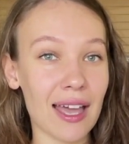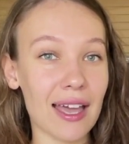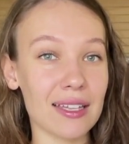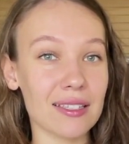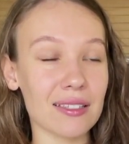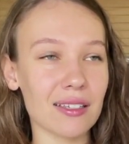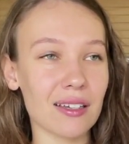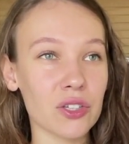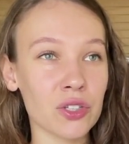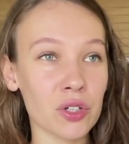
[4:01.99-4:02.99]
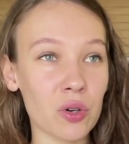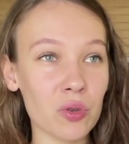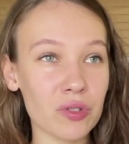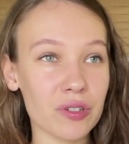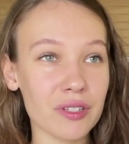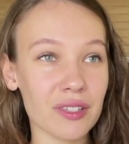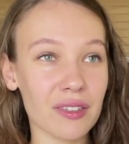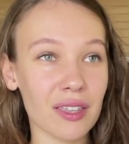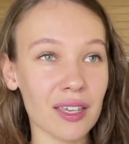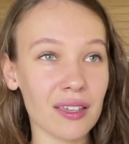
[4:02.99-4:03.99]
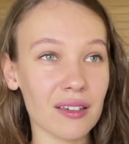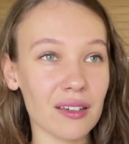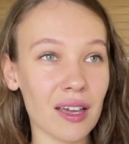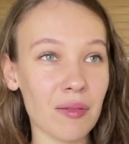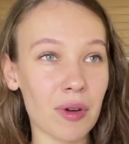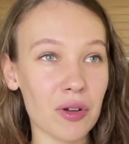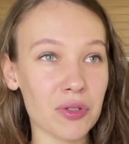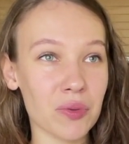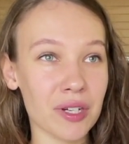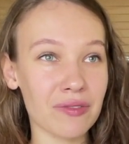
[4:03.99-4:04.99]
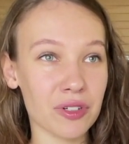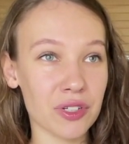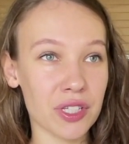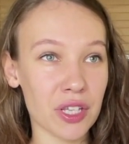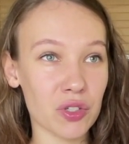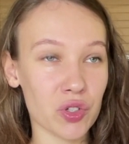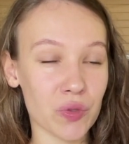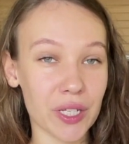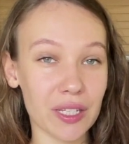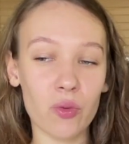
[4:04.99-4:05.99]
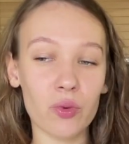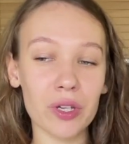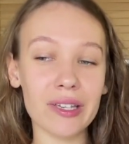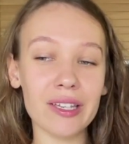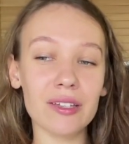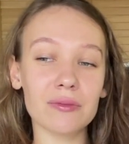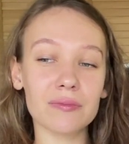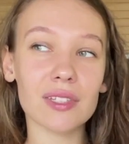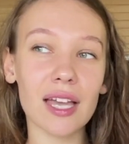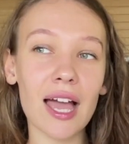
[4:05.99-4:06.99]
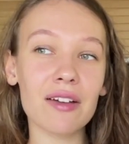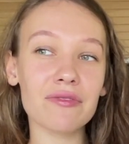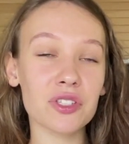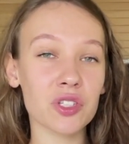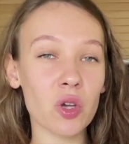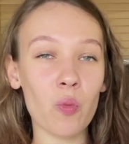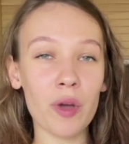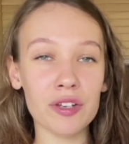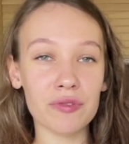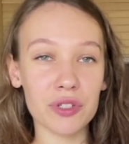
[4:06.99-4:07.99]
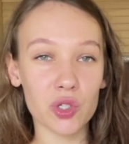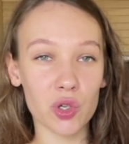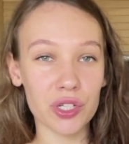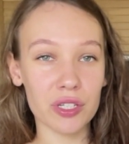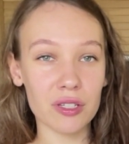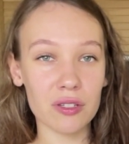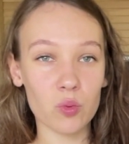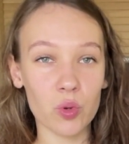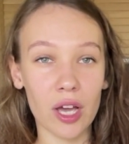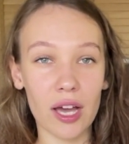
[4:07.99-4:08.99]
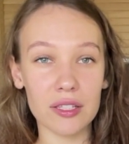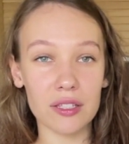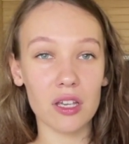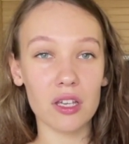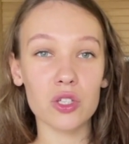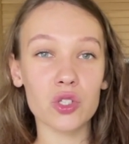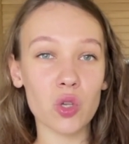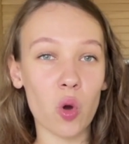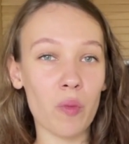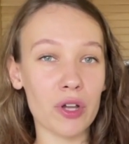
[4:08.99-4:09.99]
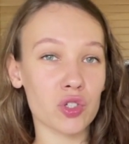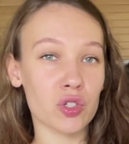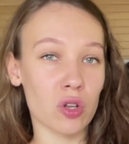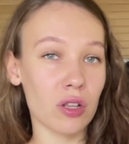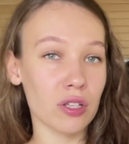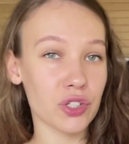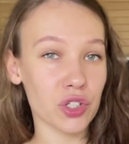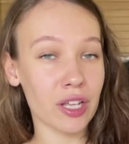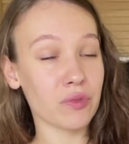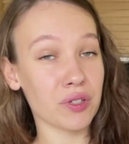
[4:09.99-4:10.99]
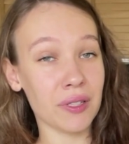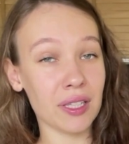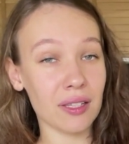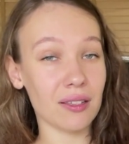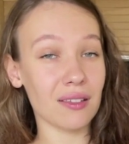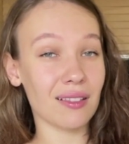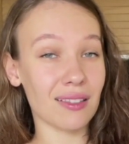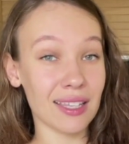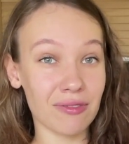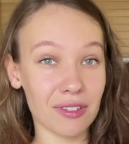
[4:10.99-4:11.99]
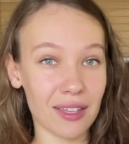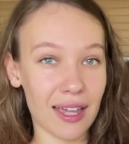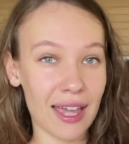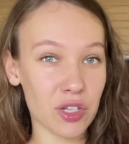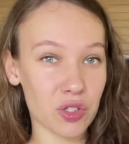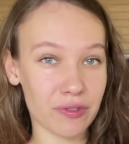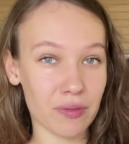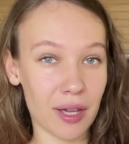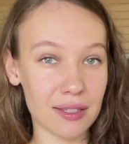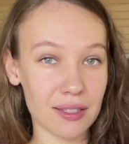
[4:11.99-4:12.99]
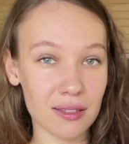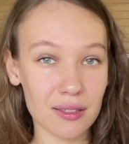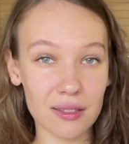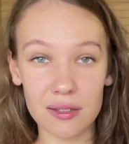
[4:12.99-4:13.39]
And you know, there is a thing about 21st century. We have so many resources, we got so much knowledge, and we really live in the age of abundance.